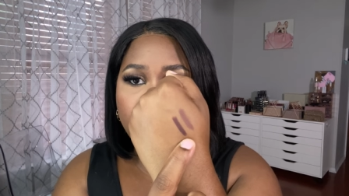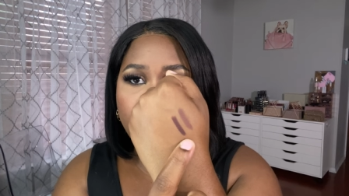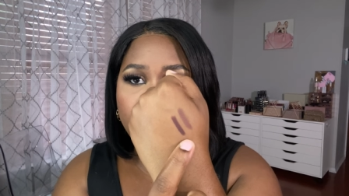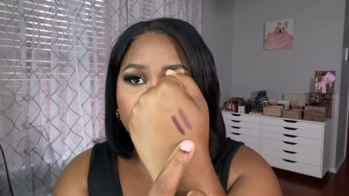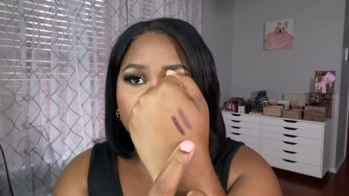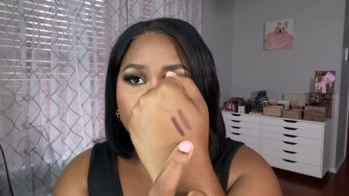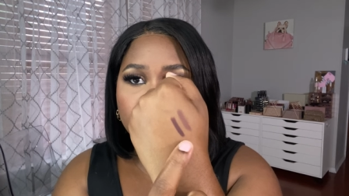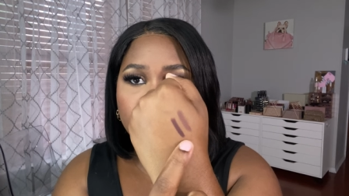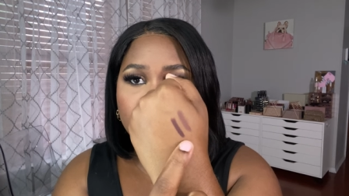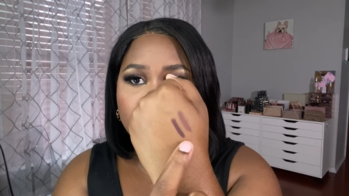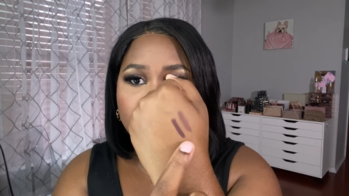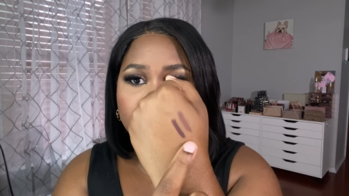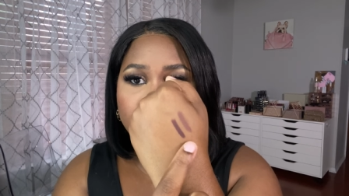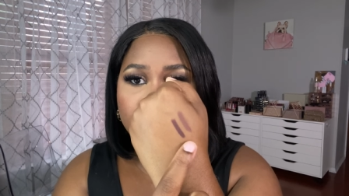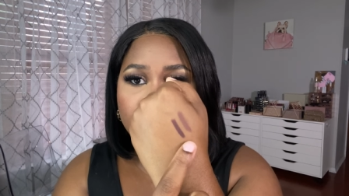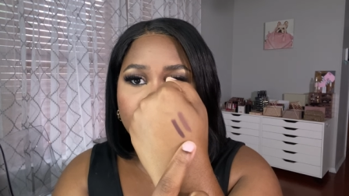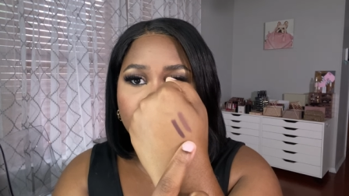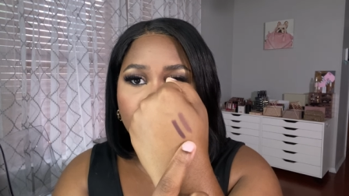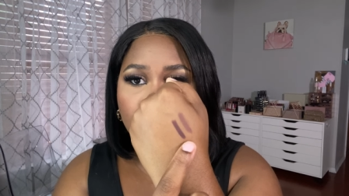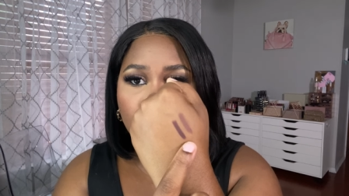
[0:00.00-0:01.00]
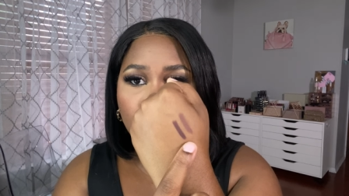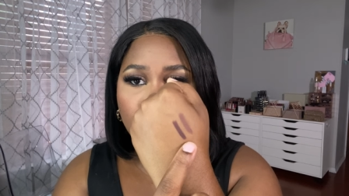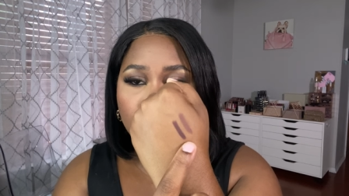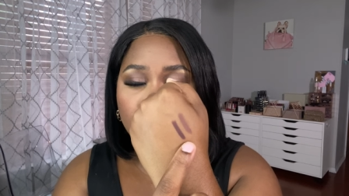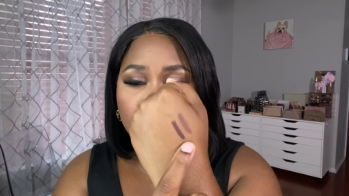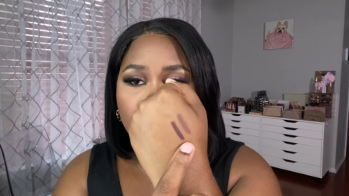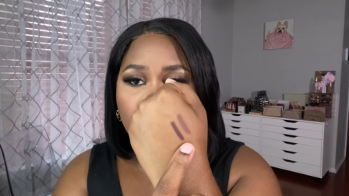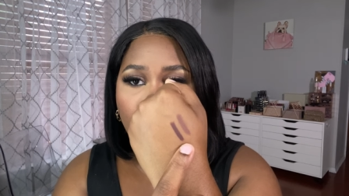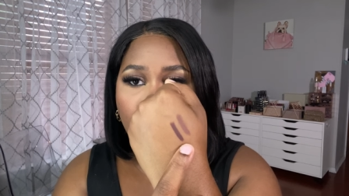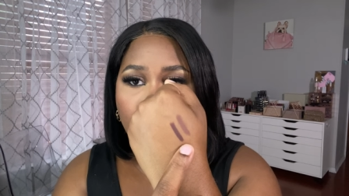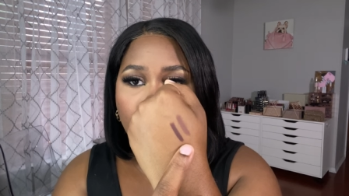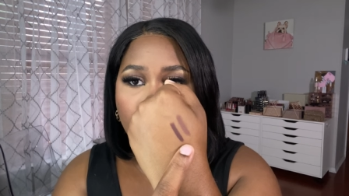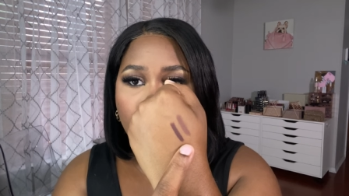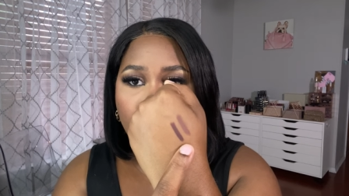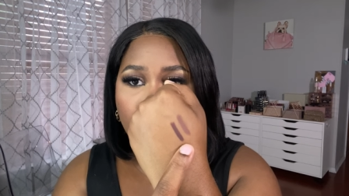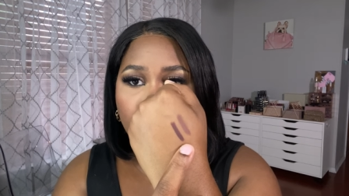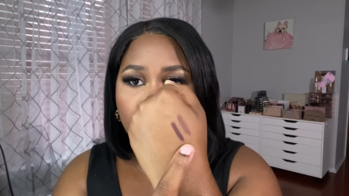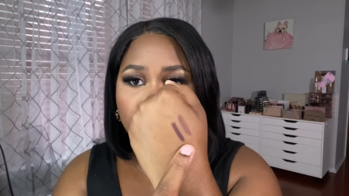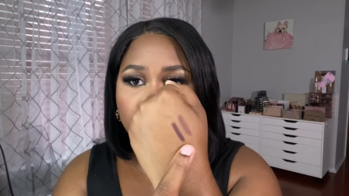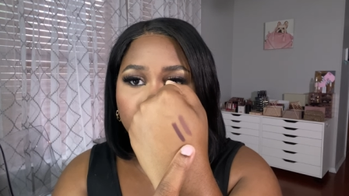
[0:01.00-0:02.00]
I really like this with
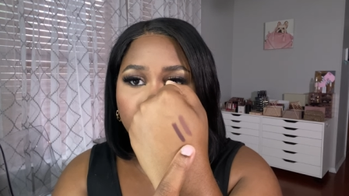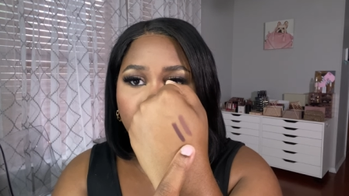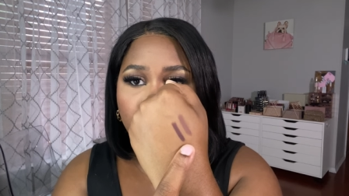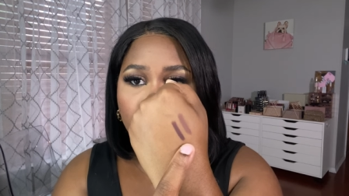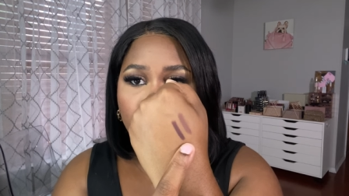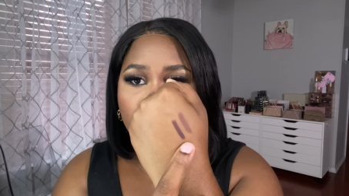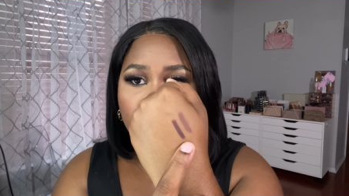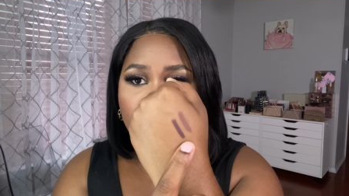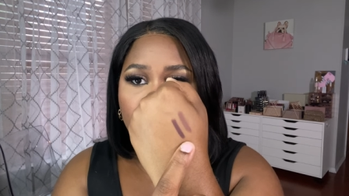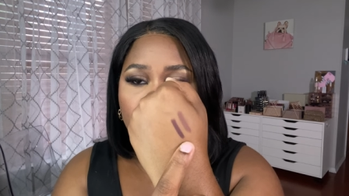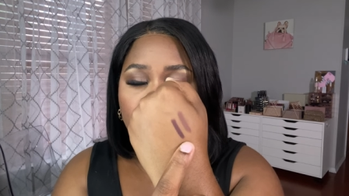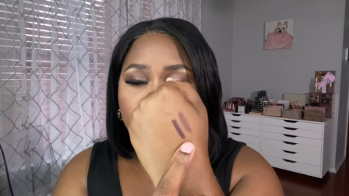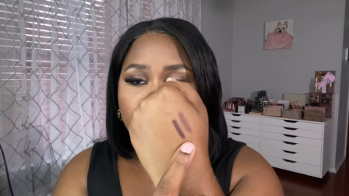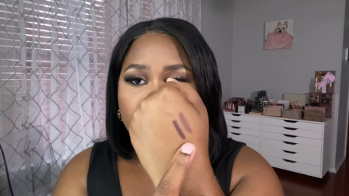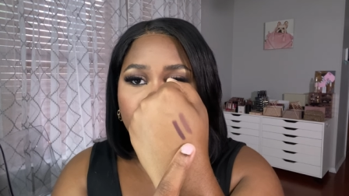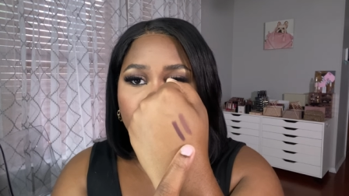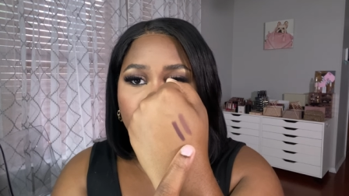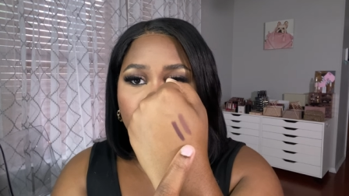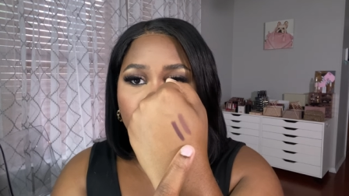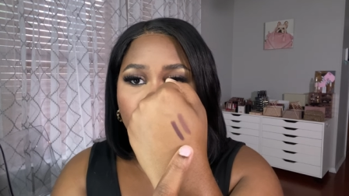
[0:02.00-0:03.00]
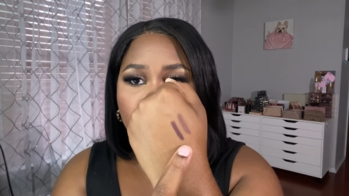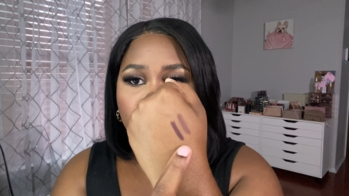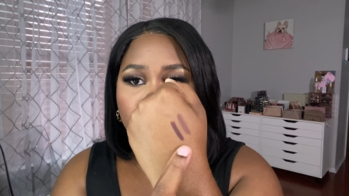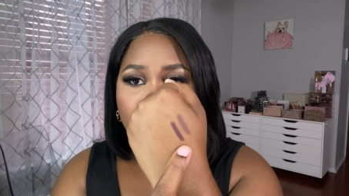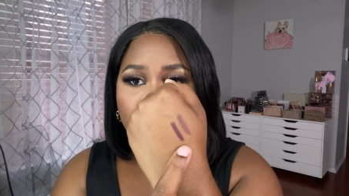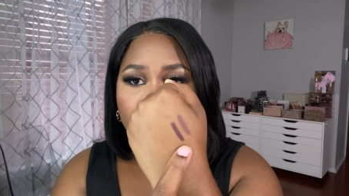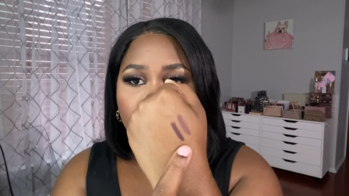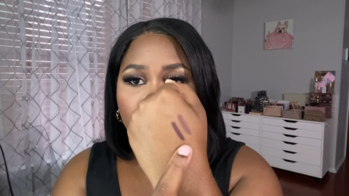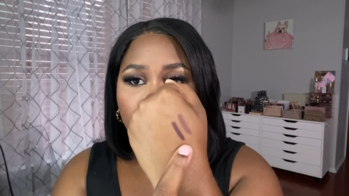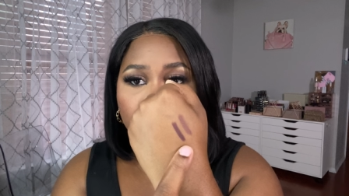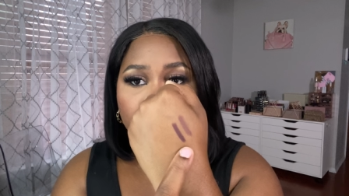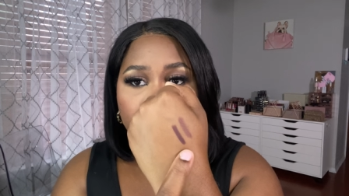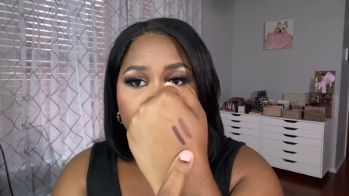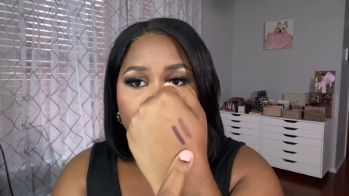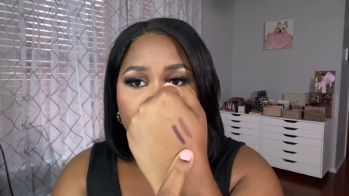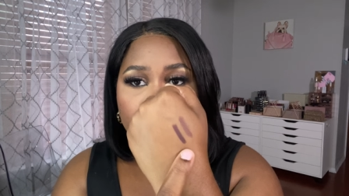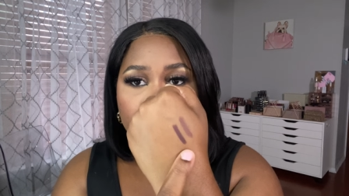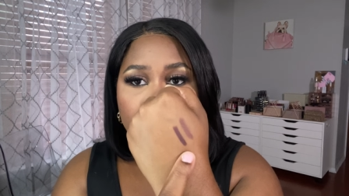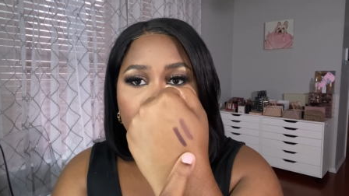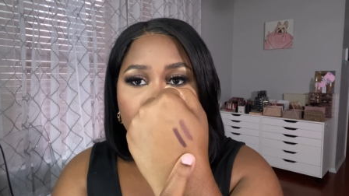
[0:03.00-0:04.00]
um, like my
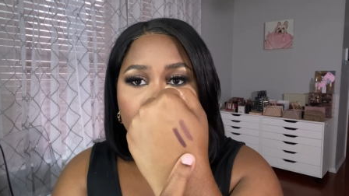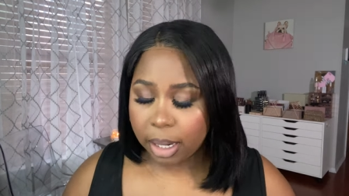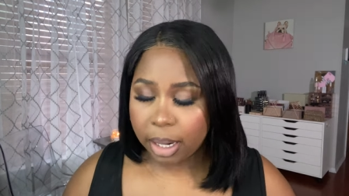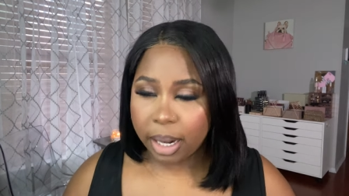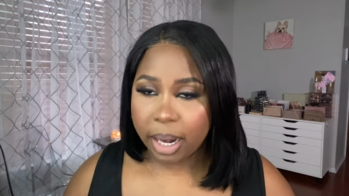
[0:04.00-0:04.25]
reds.